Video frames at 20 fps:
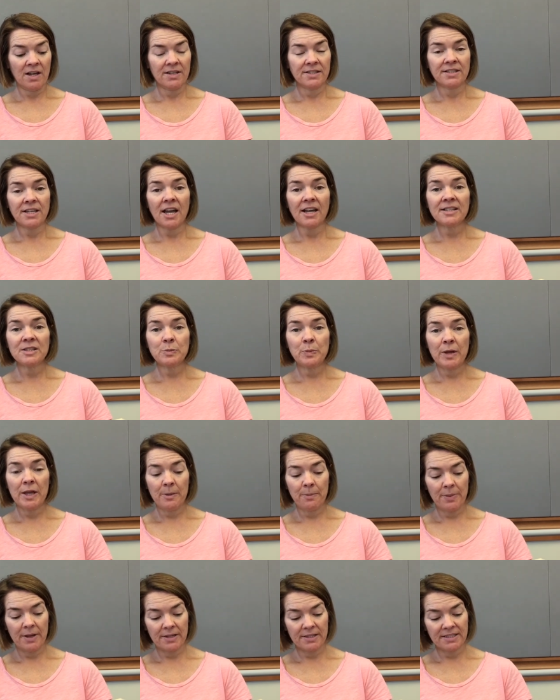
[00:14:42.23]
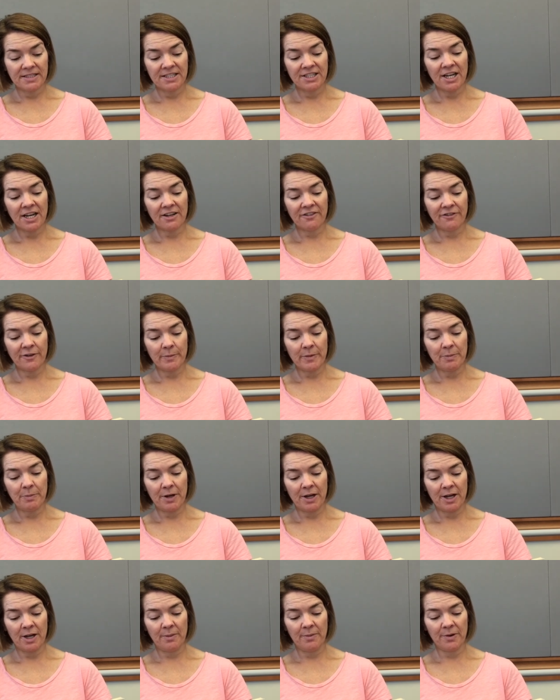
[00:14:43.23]
Da's paycheck from the
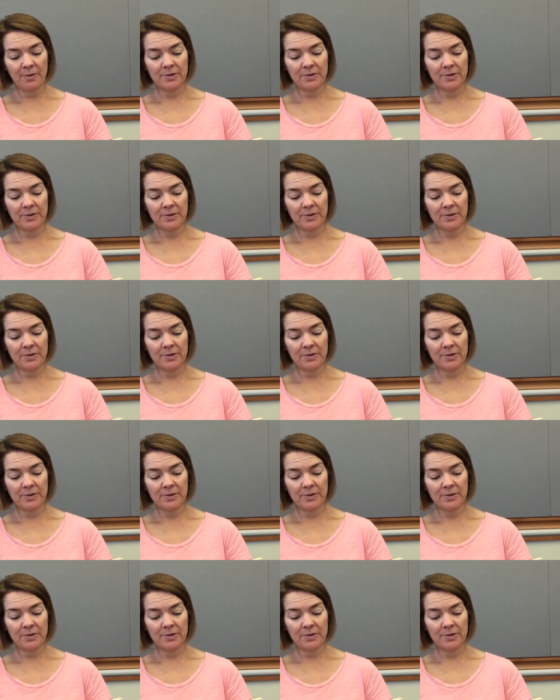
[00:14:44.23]
pub